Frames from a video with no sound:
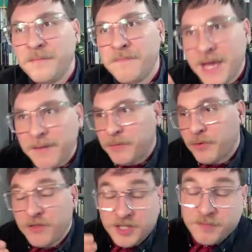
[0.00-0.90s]
maybe
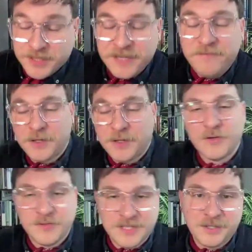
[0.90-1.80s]
one of the specific
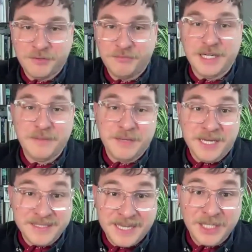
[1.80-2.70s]
ones that could really be
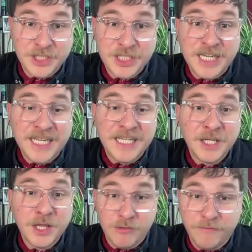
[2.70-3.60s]
is actually
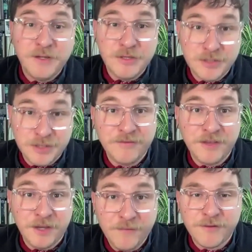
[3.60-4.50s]
the refusal of
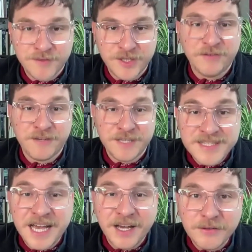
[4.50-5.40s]
the offer of snuff itself. The